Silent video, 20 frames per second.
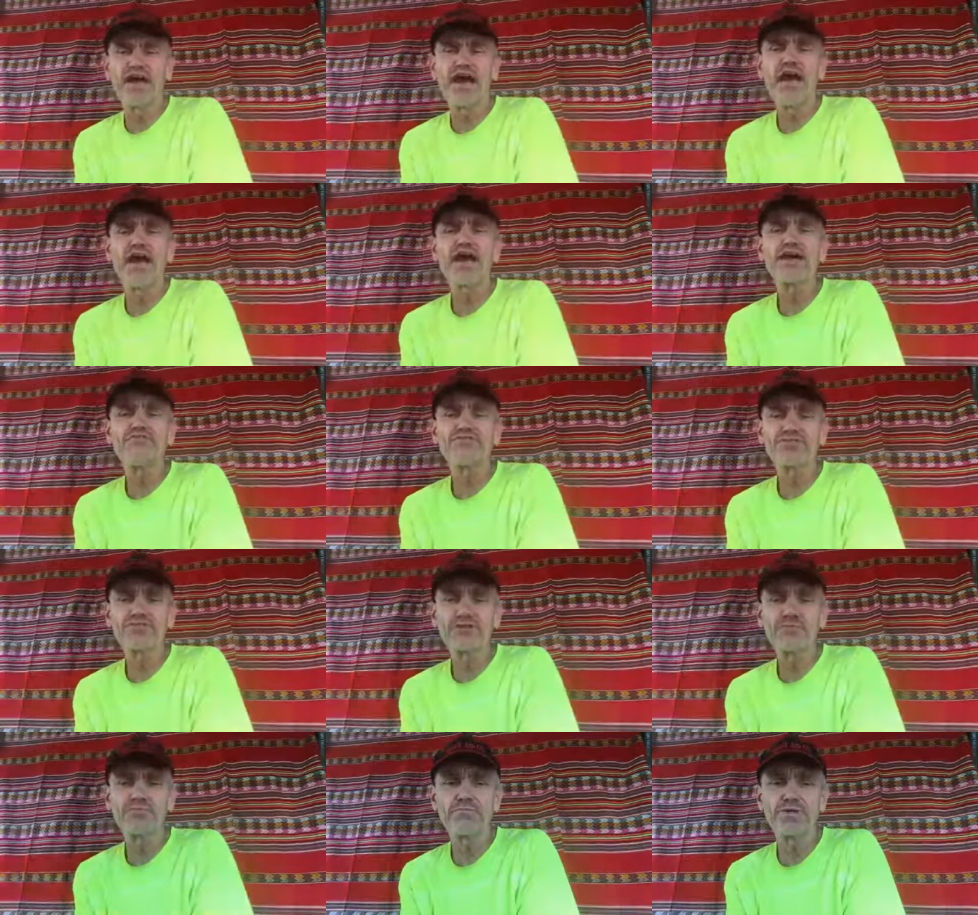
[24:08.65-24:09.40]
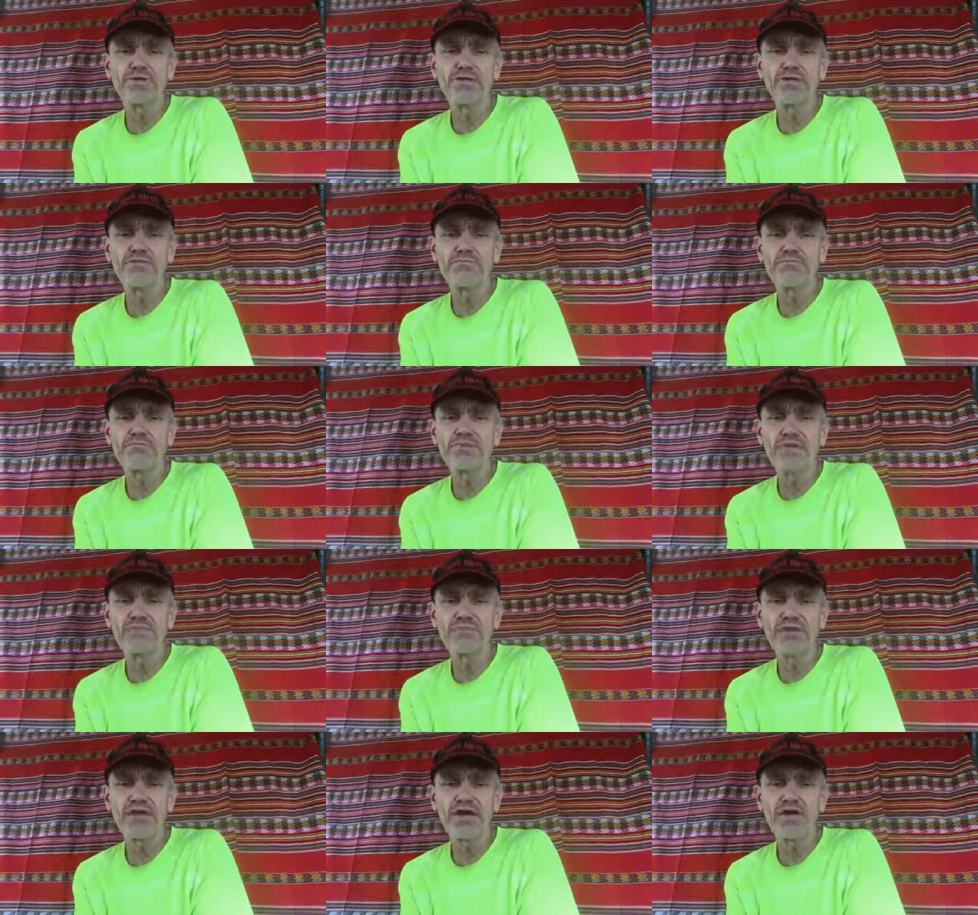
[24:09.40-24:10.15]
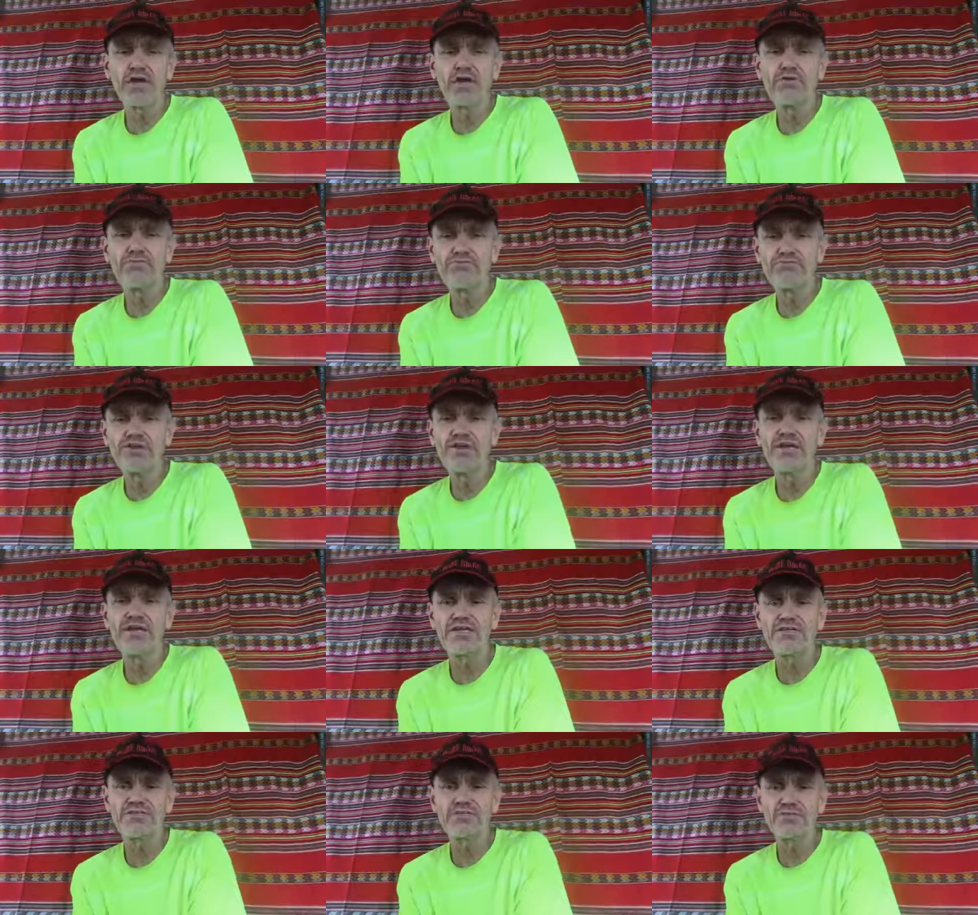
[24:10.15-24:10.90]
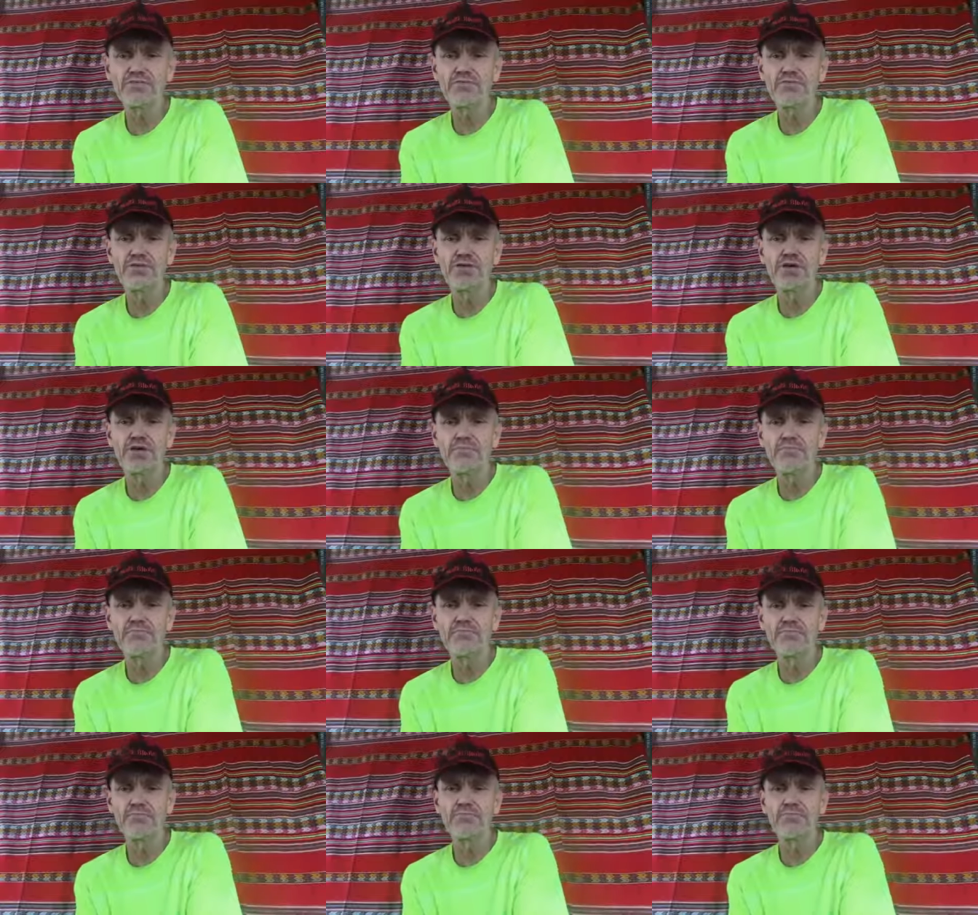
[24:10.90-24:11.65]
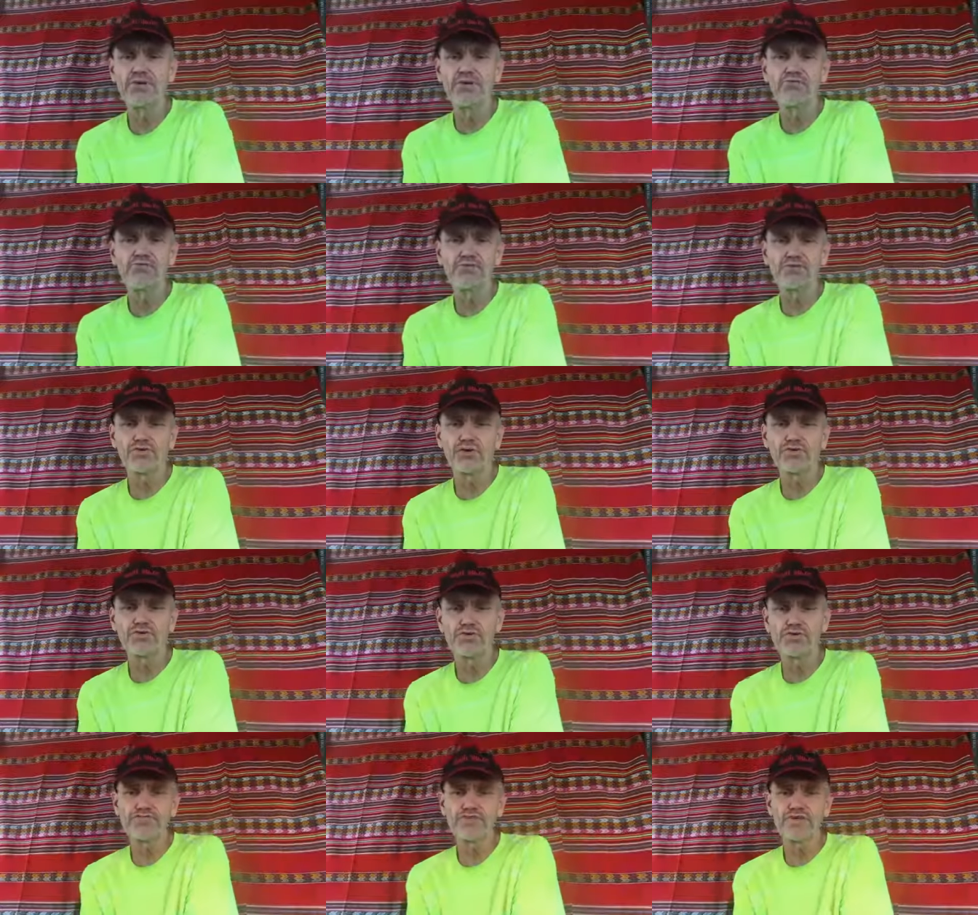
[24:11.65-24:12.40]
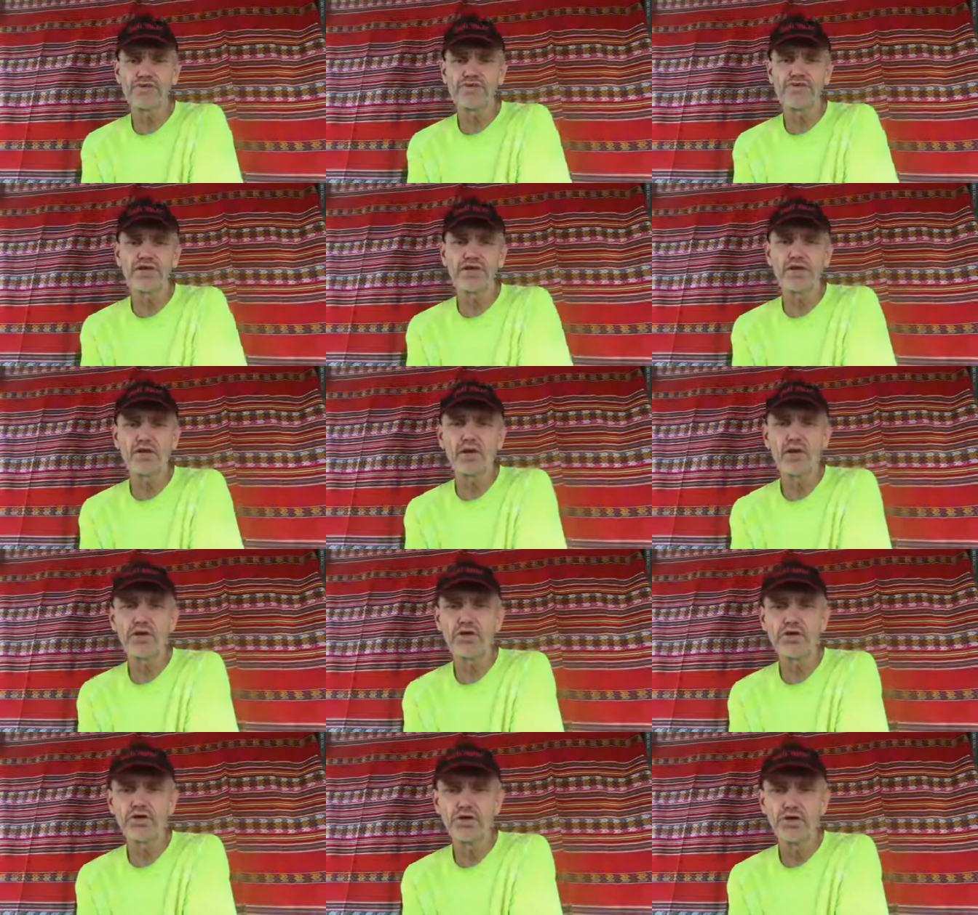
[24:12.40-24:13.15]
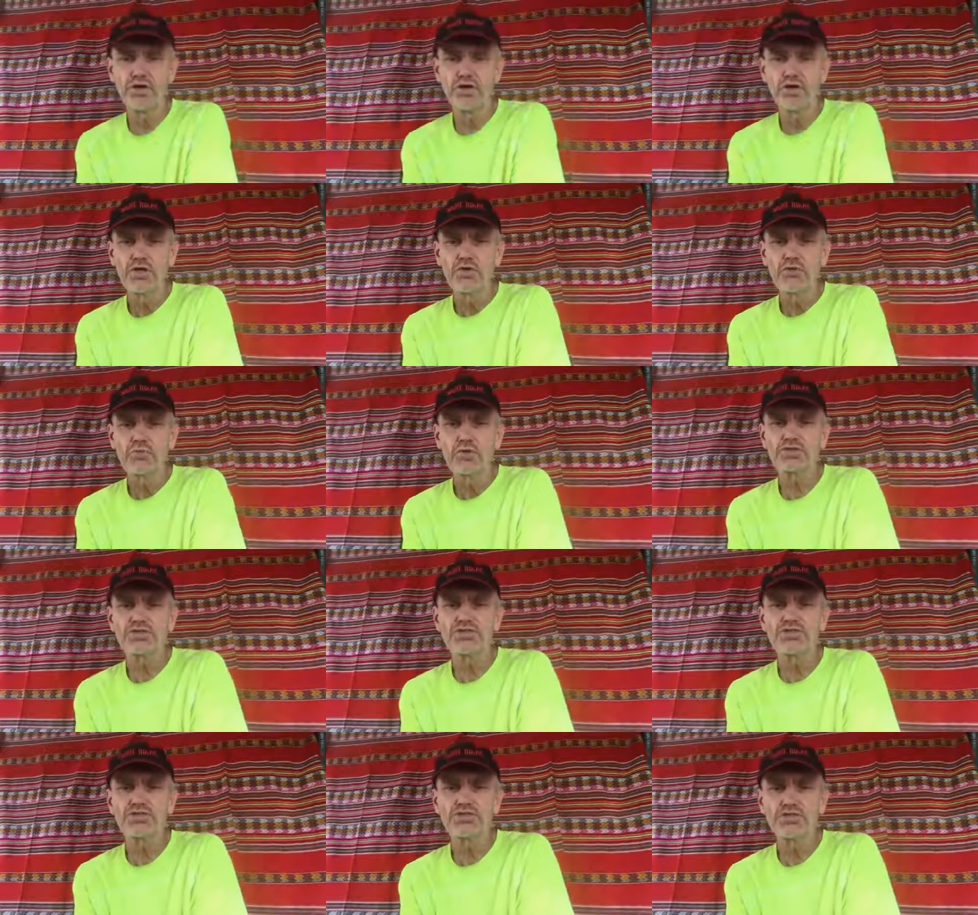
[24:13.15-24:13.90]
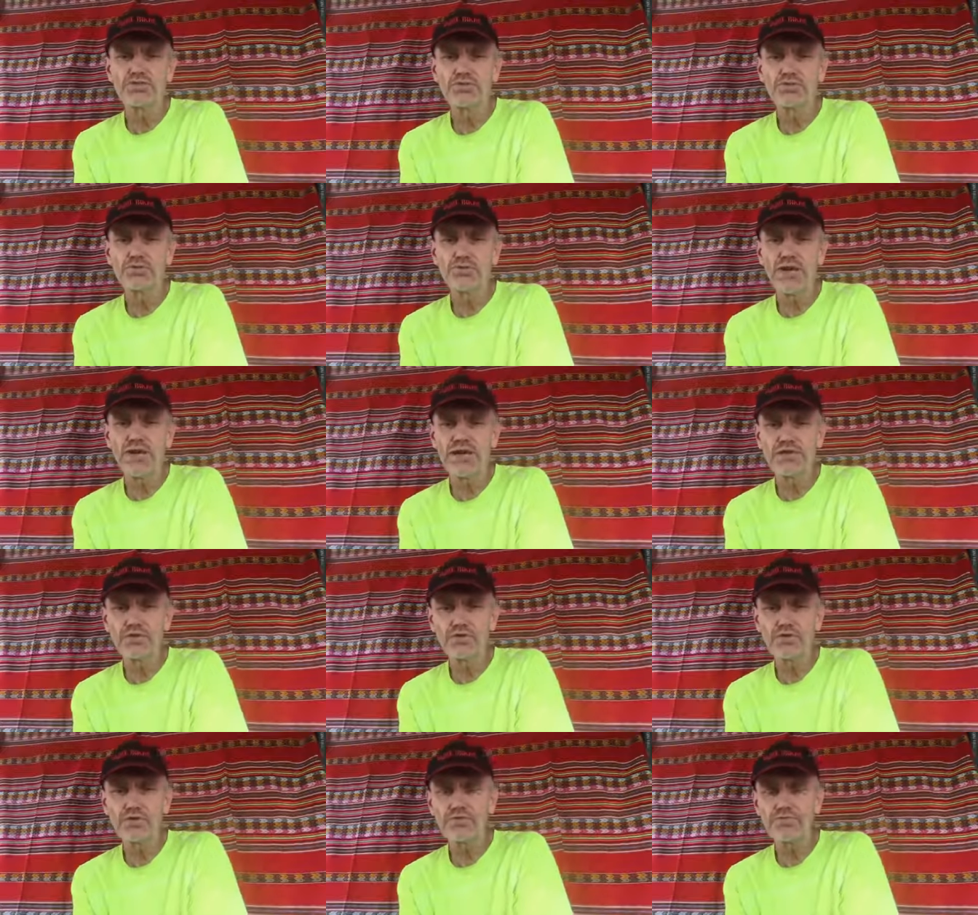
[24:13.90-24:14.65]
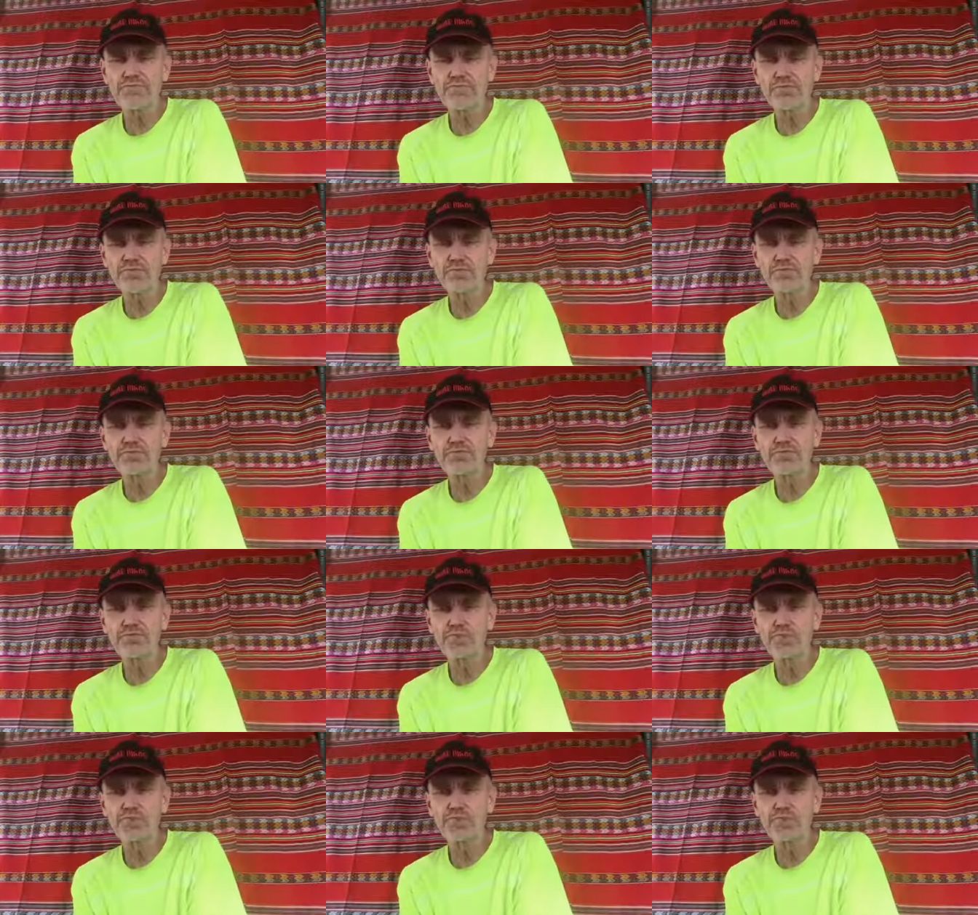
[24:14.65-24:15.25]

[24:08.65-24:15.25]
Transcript: I have some uh, people that are really into uh, bird photography that are wanting to do a North Peru